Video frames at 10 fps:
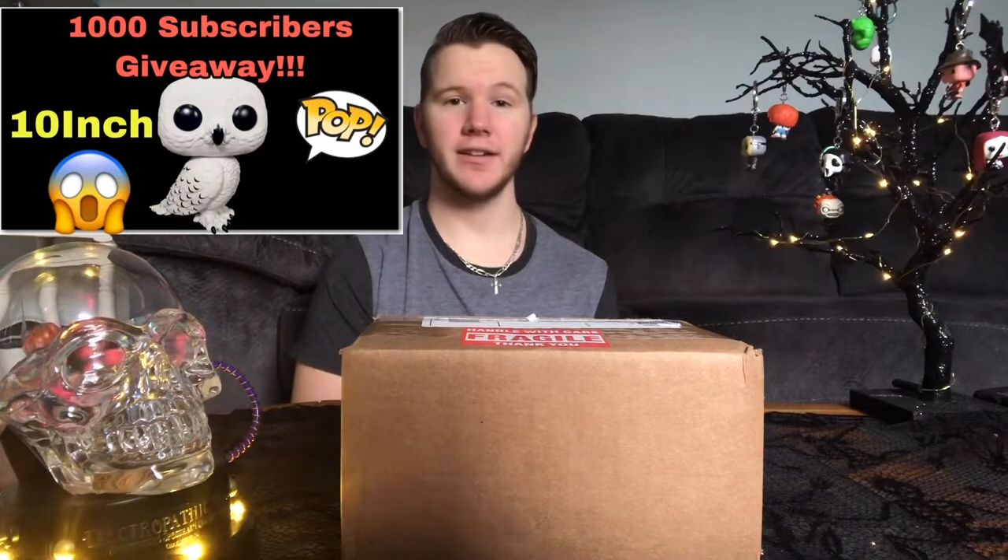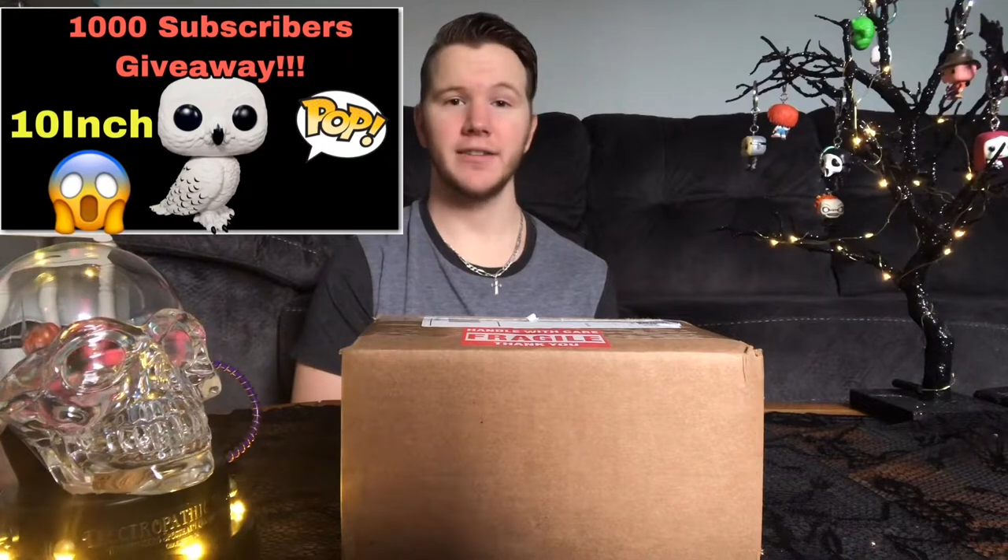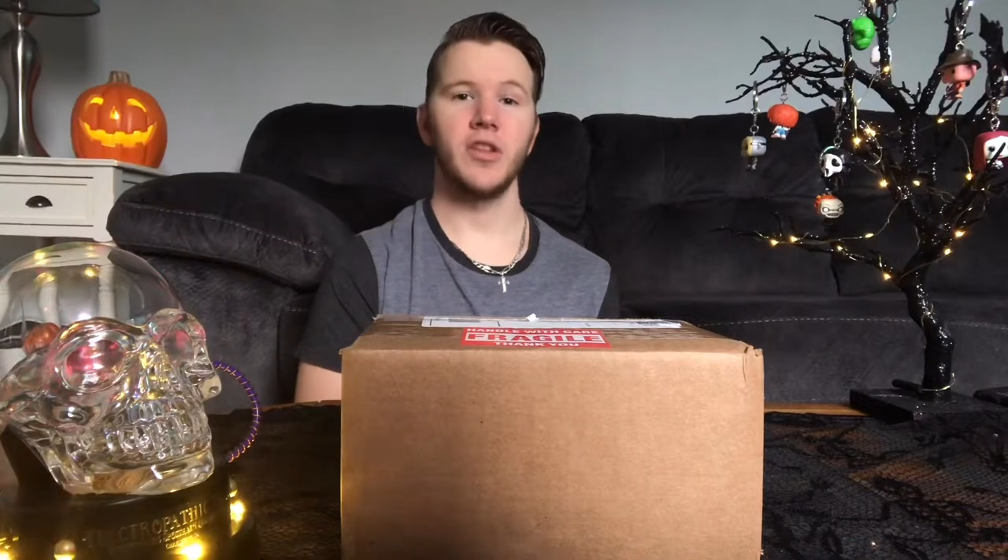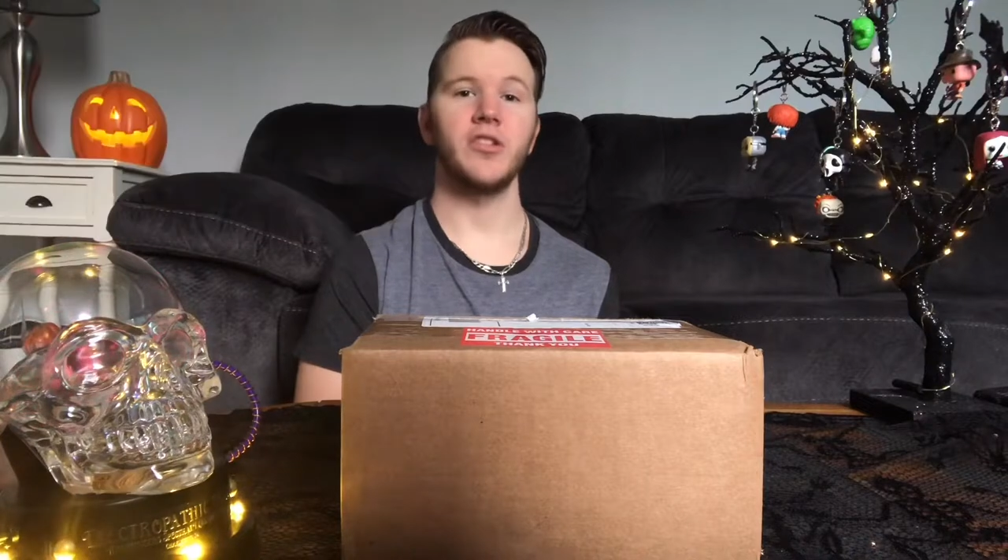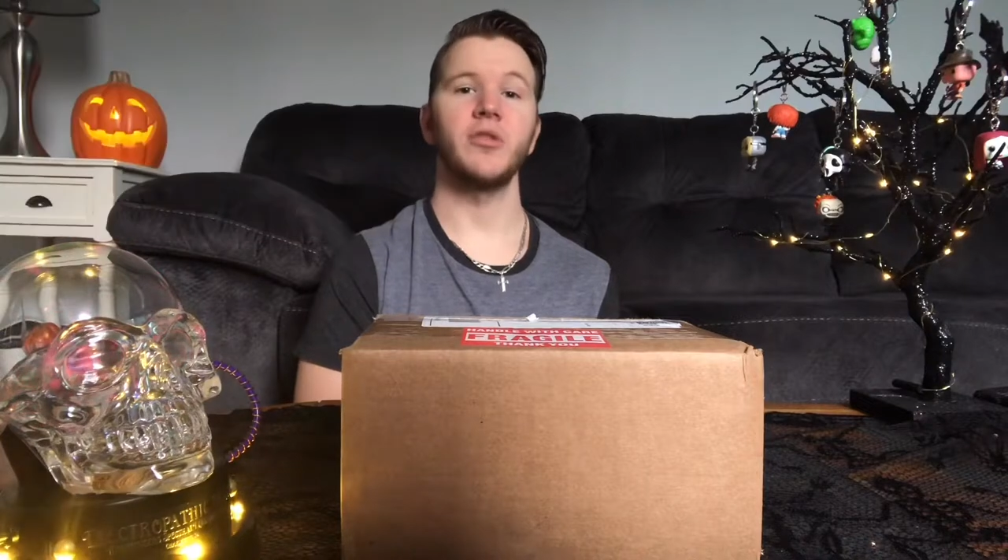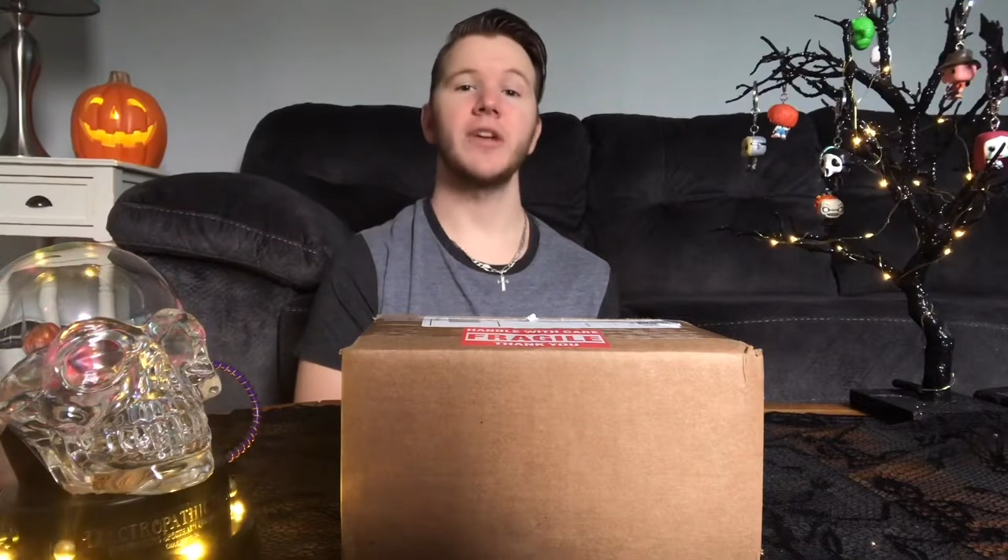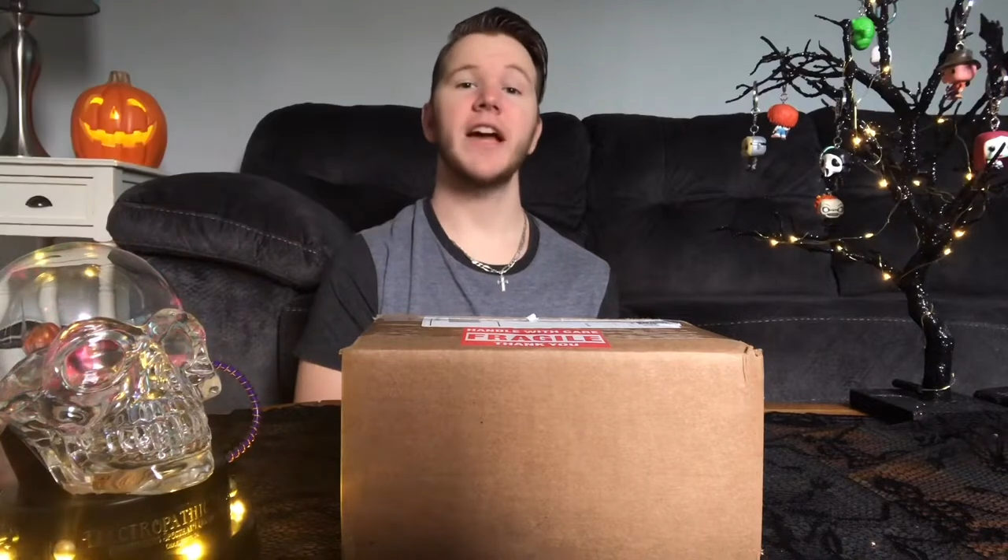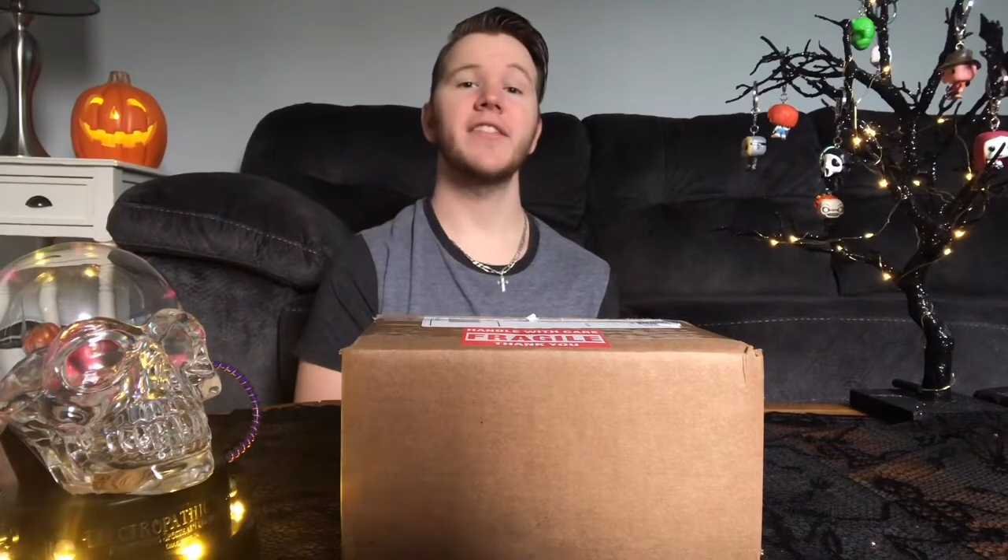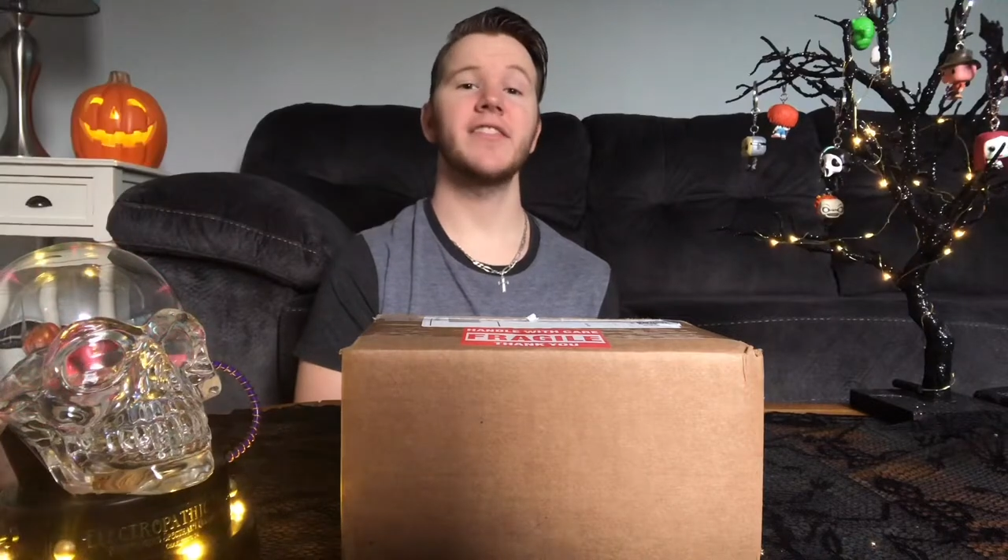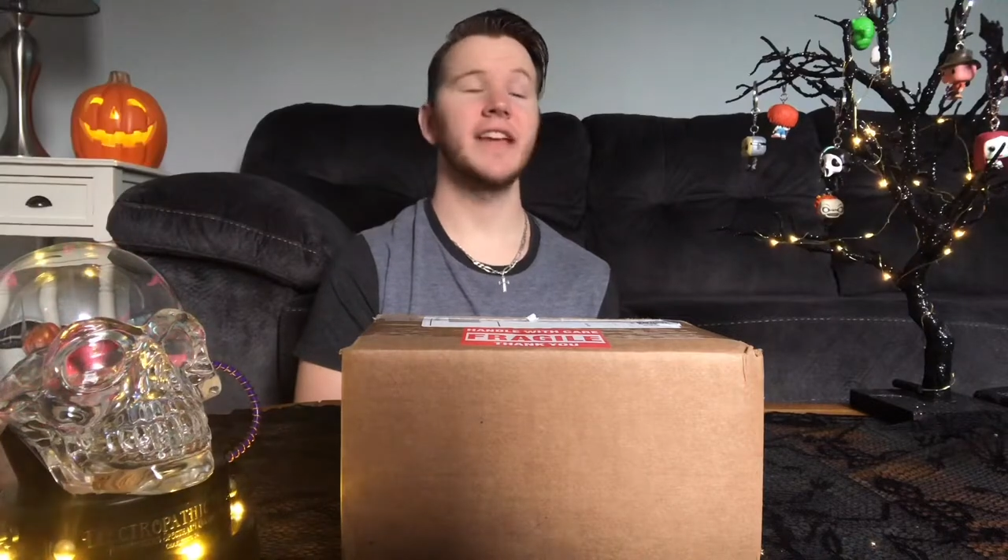So
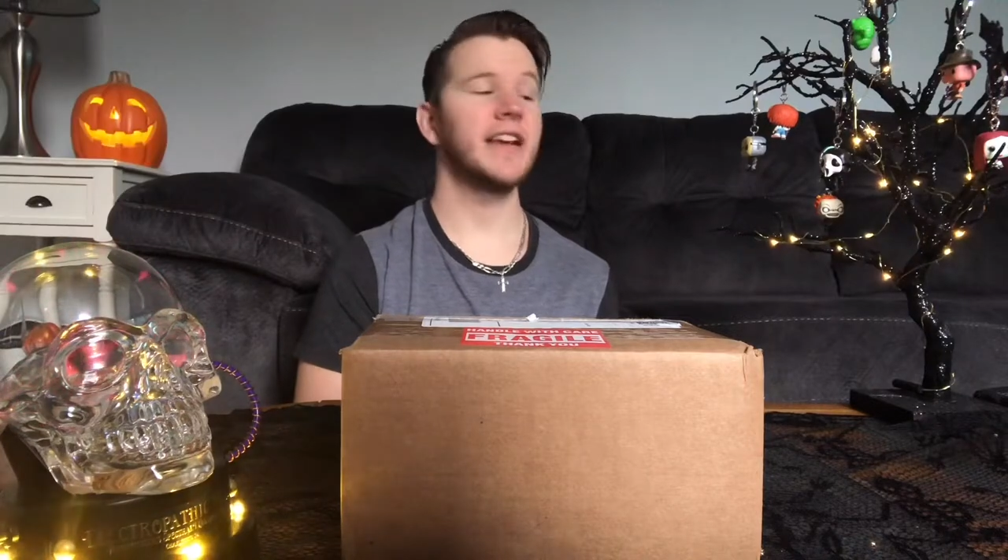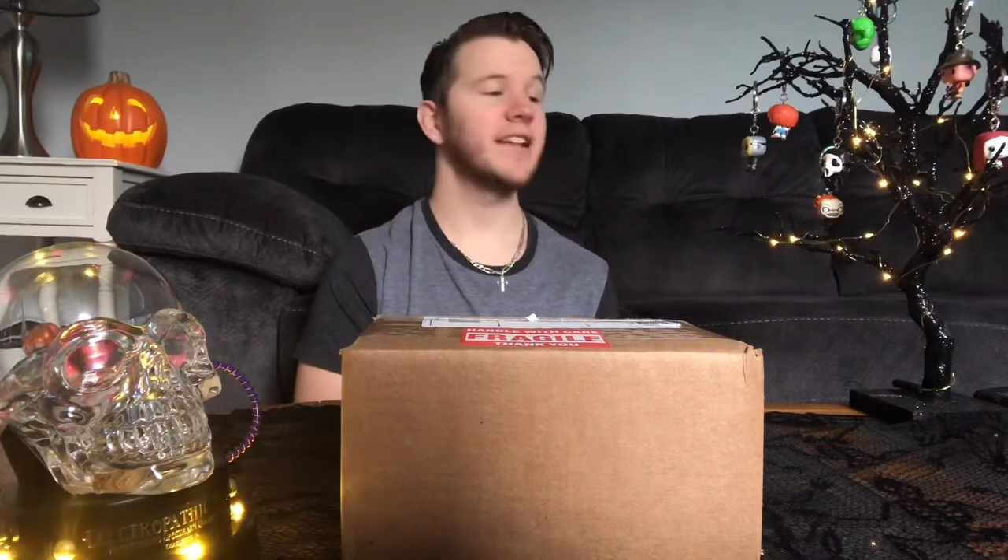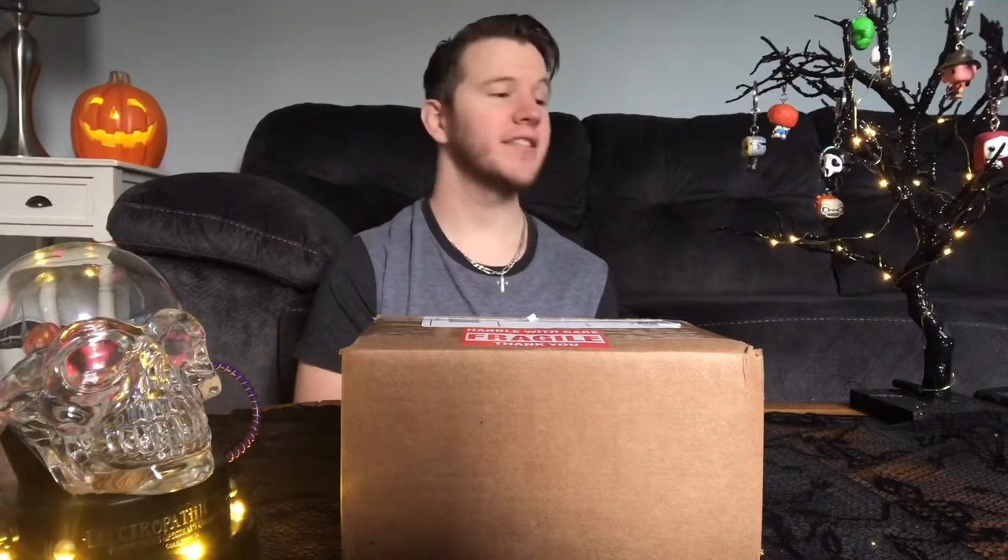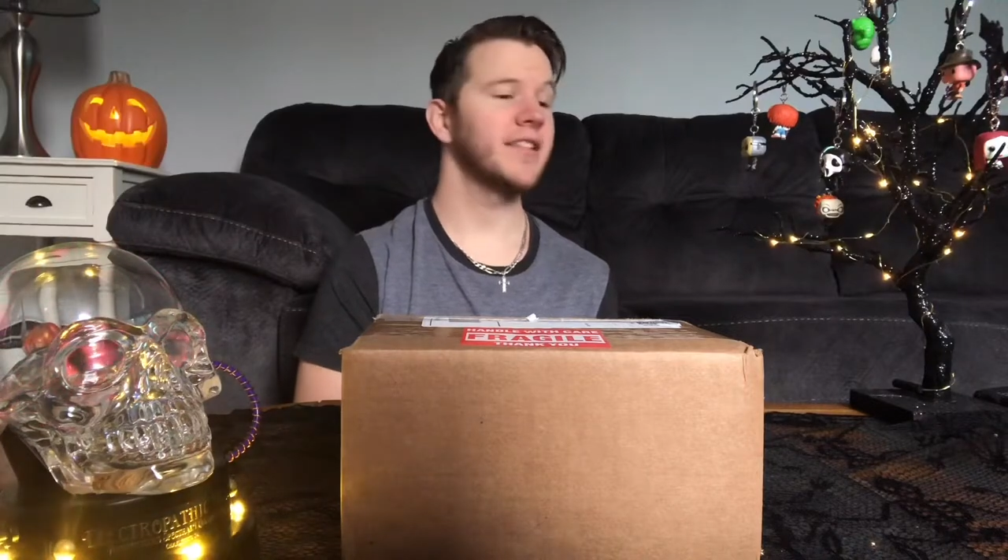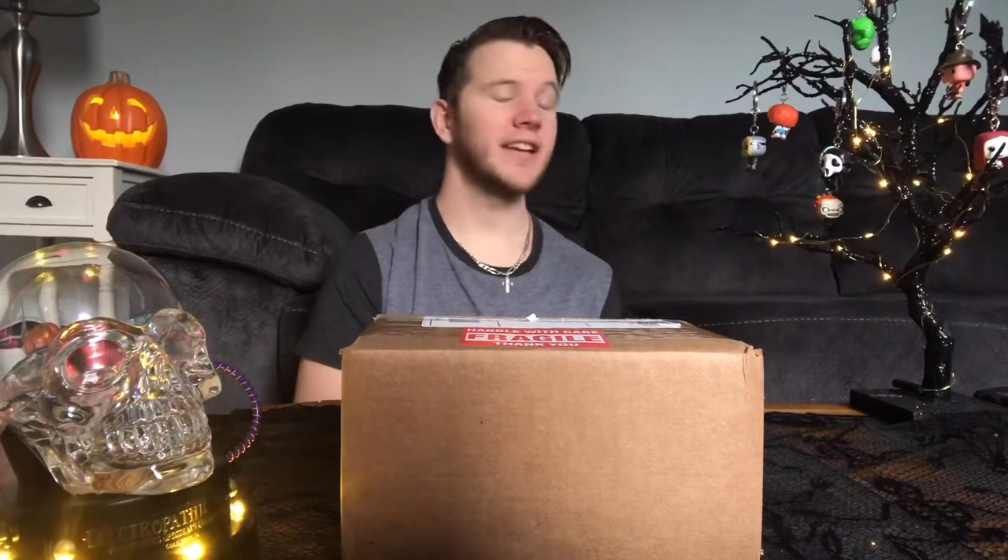yes, it is